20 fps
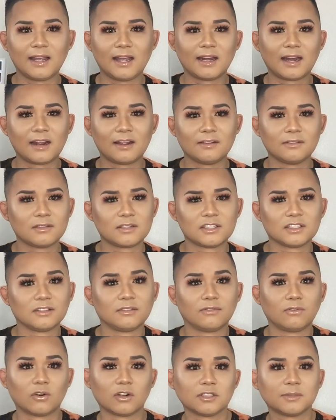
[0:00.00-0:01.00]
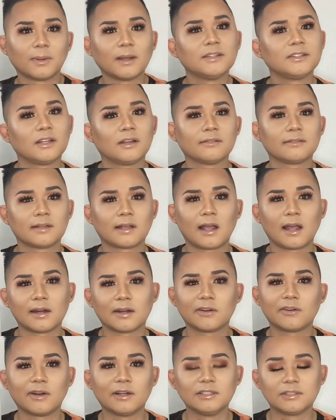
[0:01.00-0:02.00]
And I just force myself to kind of
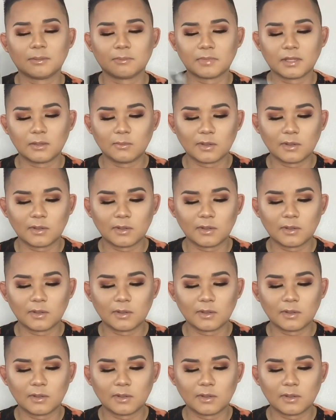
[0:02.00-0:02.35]
create something